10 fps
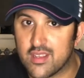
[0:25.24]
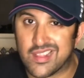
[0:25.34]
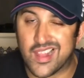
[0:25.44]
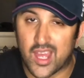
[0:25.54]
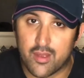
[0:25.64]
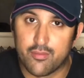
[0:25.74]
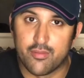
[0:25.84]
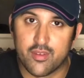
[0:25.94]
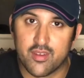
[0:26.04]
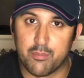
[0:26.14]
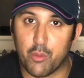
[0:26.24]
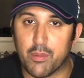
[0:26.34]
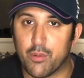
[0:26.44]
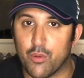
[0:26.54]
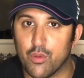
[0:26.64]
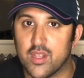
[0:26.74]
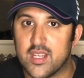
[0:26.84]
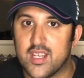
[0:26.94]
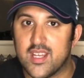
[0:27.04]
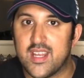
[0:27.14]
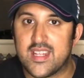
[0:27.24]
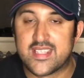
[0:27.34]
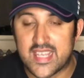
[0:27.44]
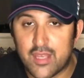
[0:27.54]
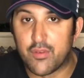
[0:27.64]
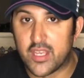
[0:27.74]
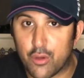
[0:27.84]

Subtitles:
live ball-by-ball TV